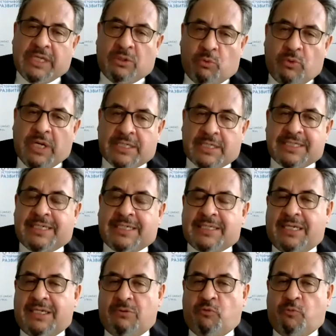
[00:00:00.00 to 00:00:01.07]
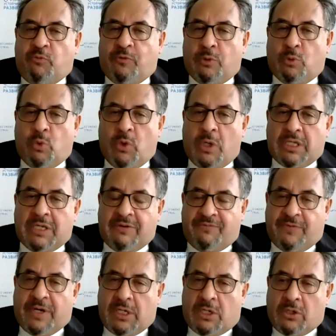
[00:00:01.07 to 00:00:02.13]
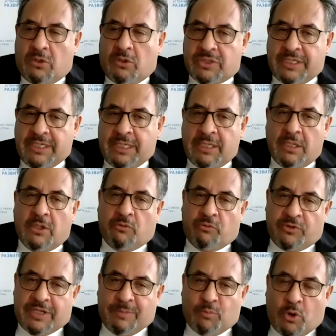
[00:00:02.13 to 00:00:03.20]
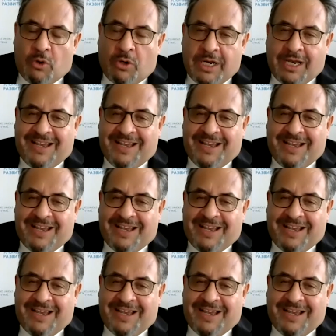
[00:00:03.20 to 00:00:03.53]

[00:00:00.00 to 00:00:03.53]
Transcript: we are certainly working very closely with a more